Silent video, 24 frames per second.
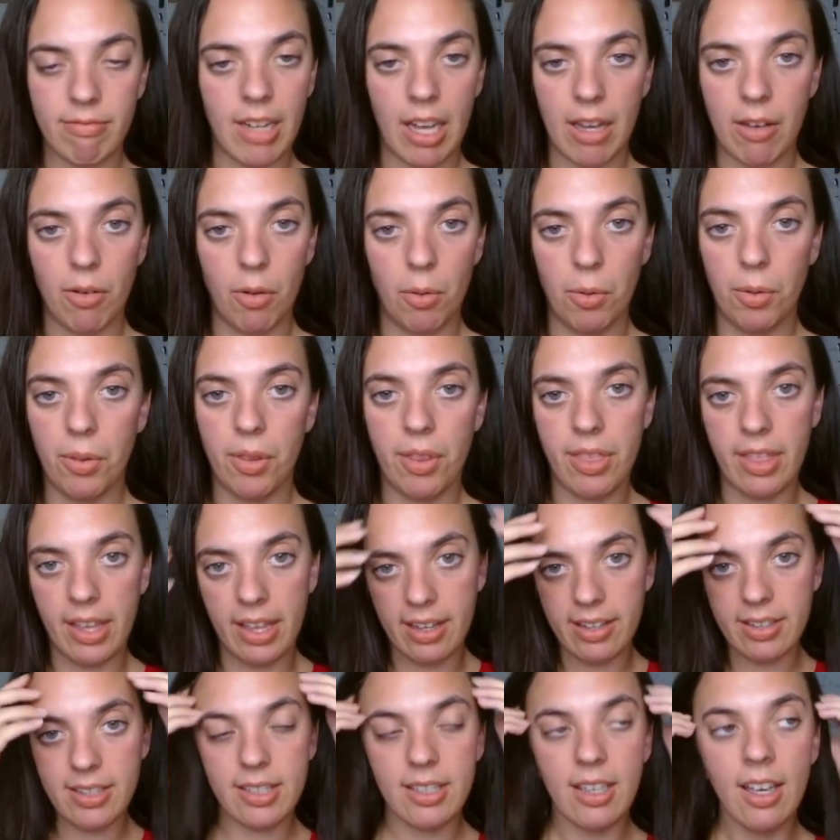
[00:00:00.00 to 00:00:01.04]
all the
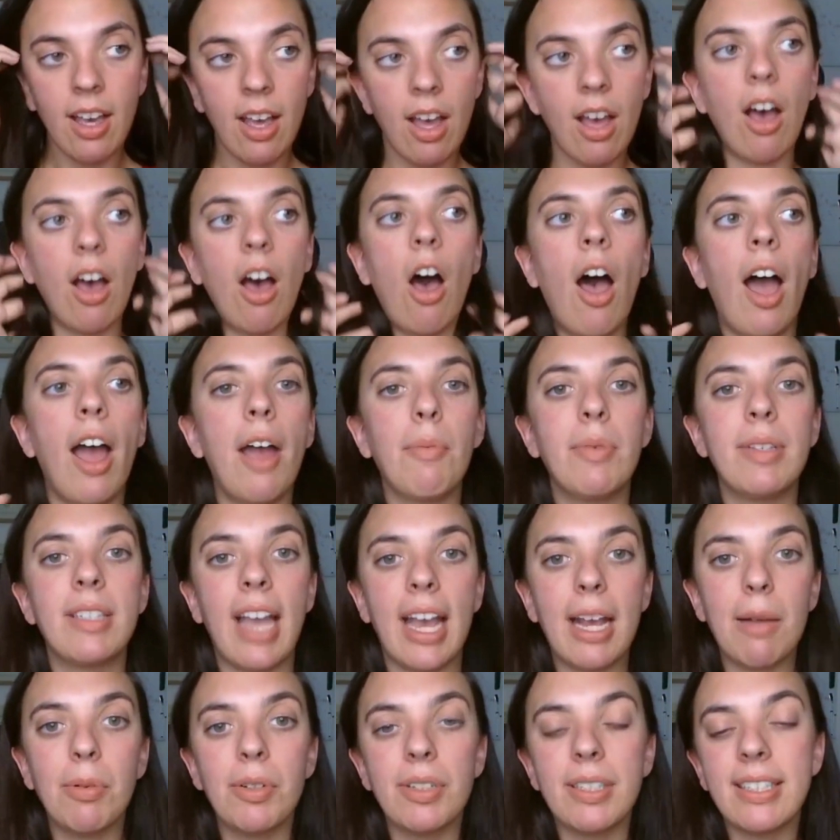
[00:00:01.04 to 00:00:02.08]
things, I was
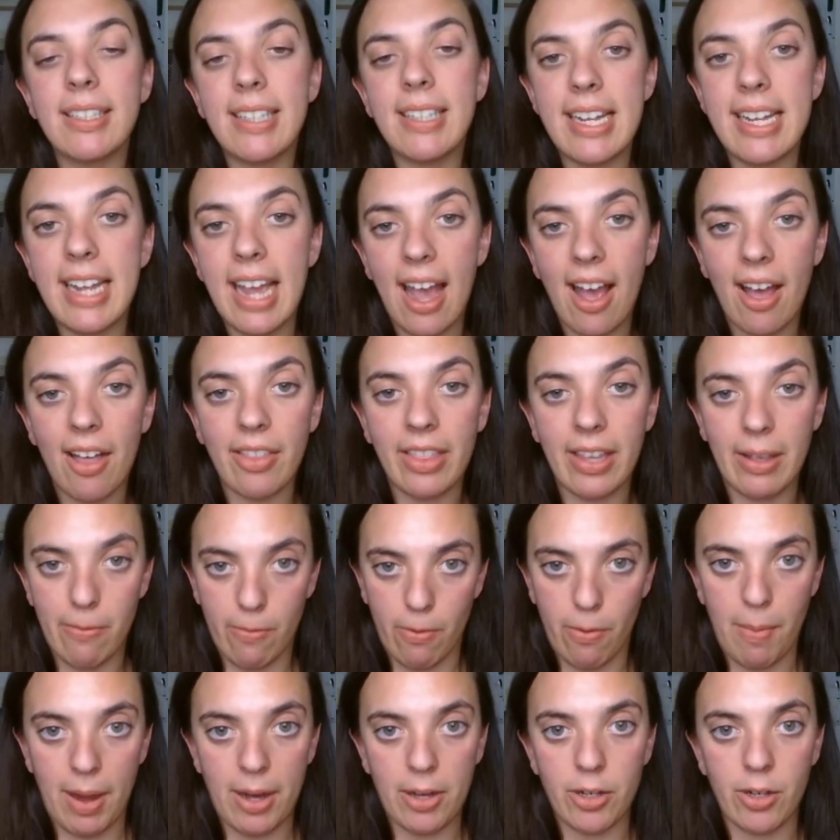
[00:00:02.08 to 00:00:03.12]
able to seek out the
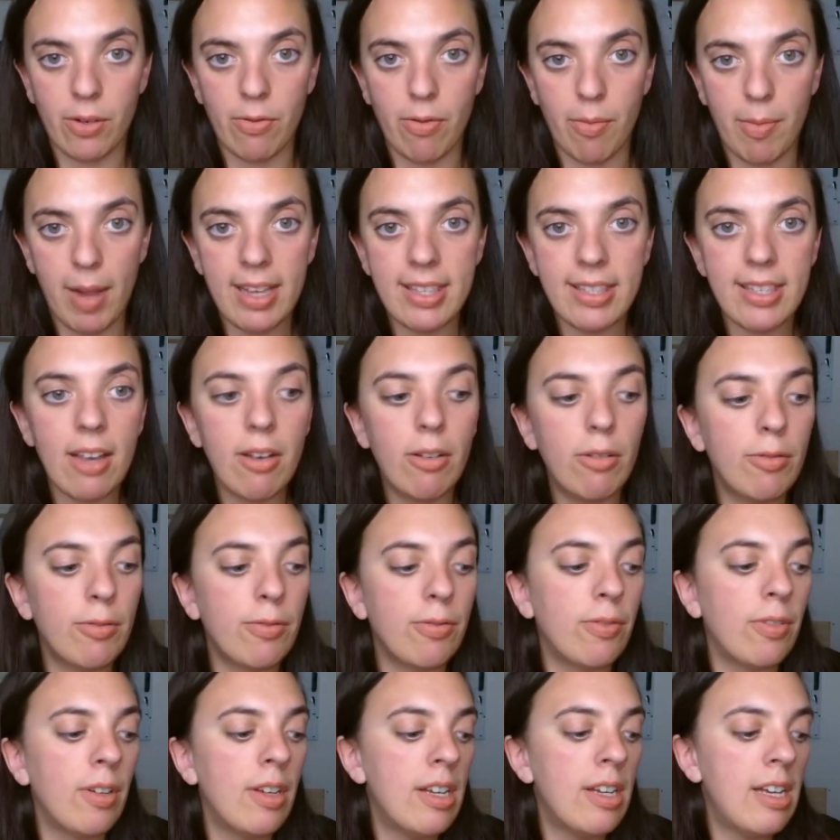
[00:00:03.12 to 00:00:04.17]
information for
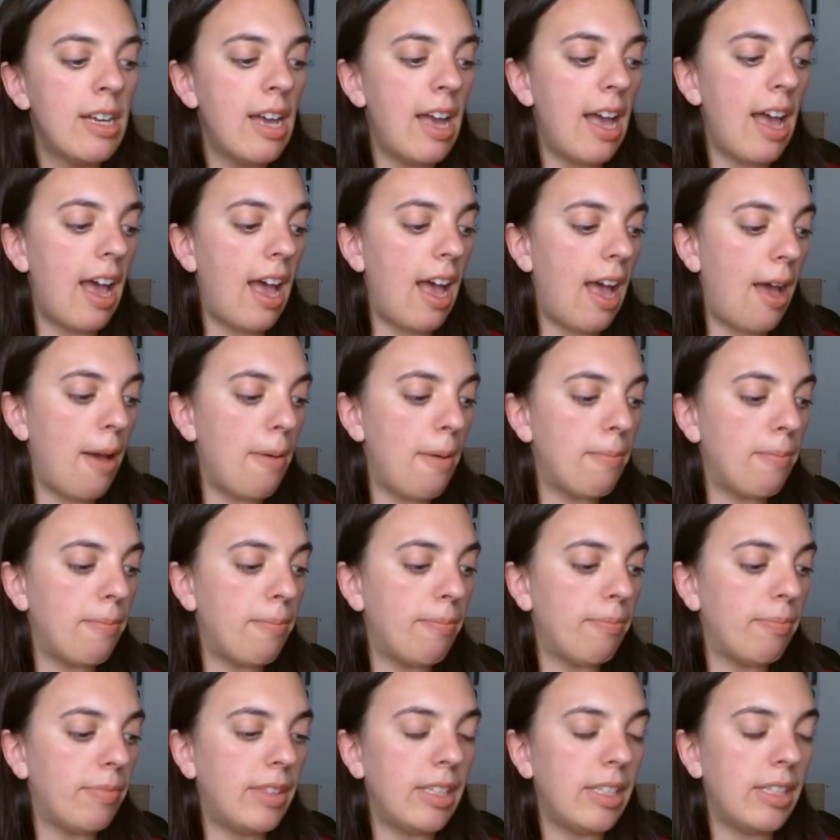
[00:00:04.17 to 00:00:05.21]
myself,
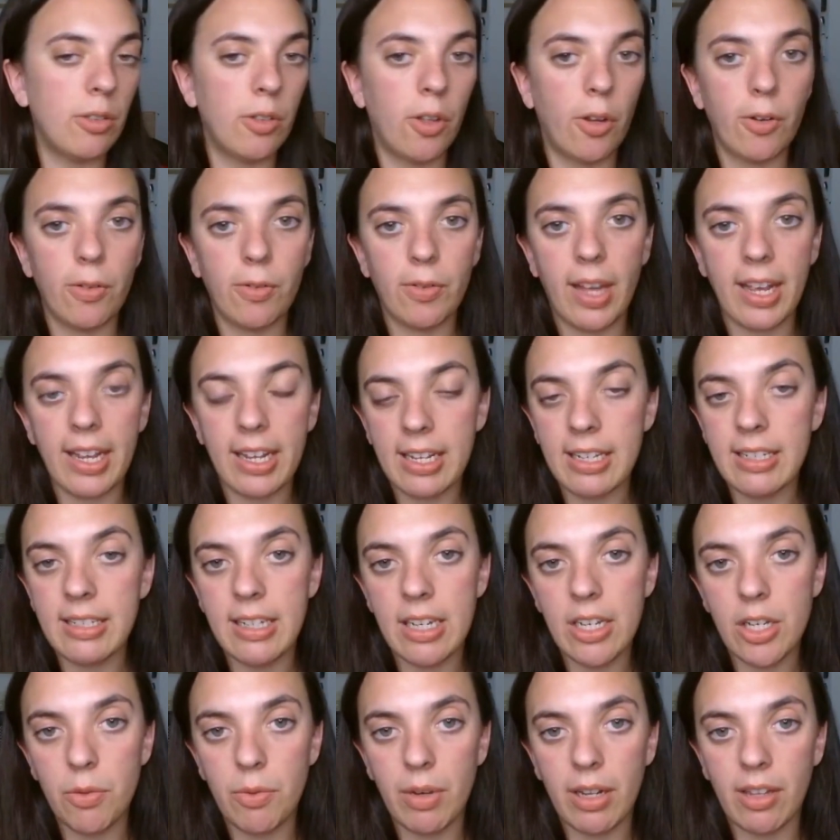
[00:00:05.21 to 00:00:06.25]
did a lot of like
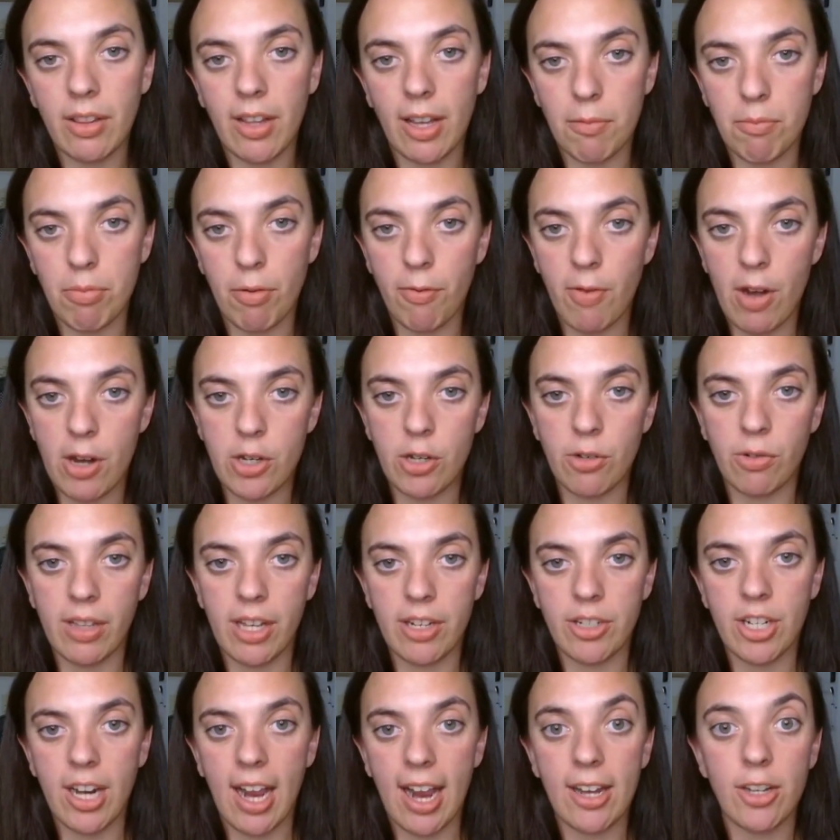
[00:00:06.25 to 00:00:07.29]
continuing like professional
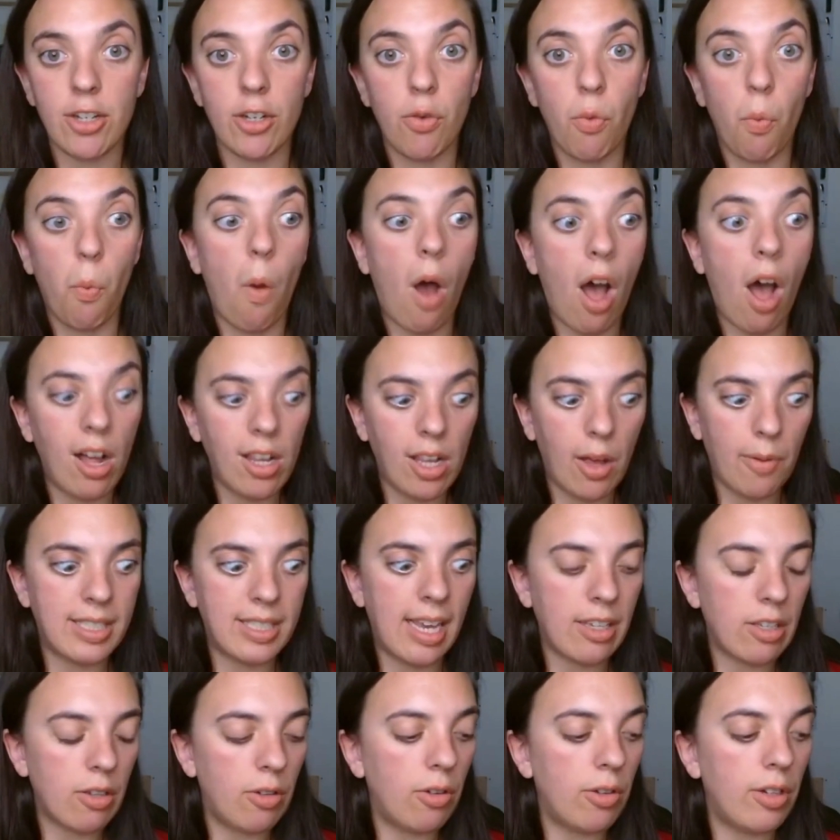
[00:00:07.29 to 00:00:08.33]
education while I was
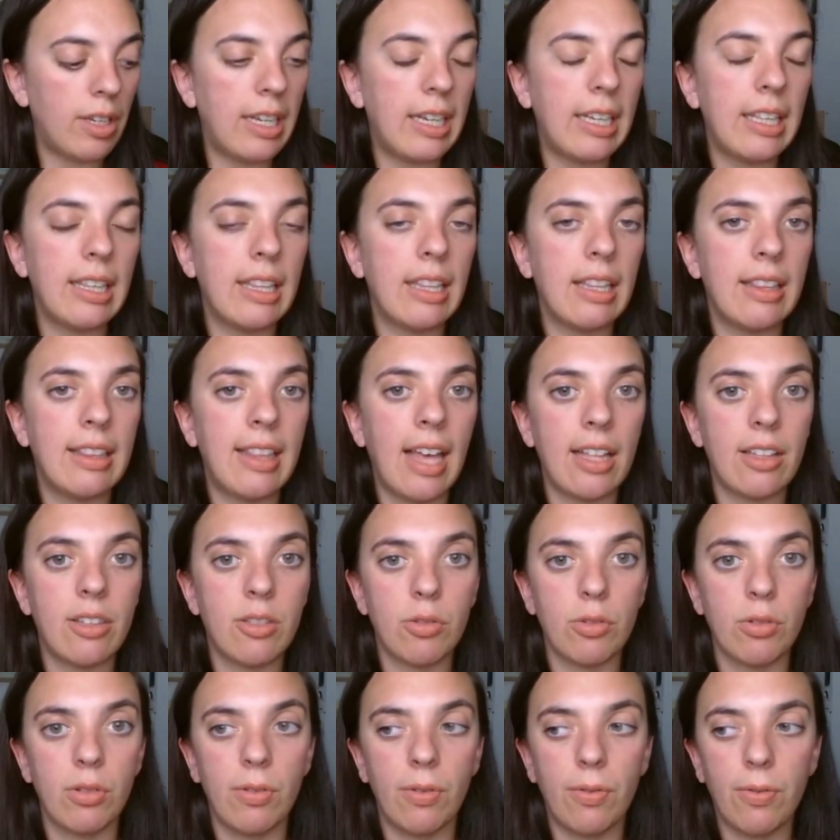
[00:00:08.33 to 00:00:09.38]
at uni. That
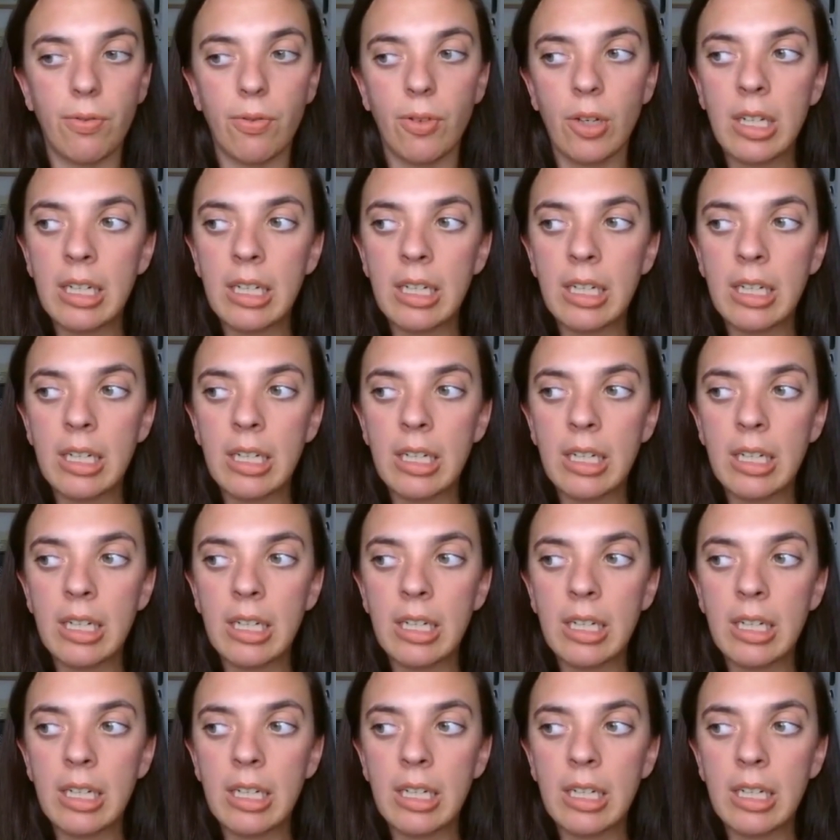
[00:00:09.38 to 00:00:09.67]
sort of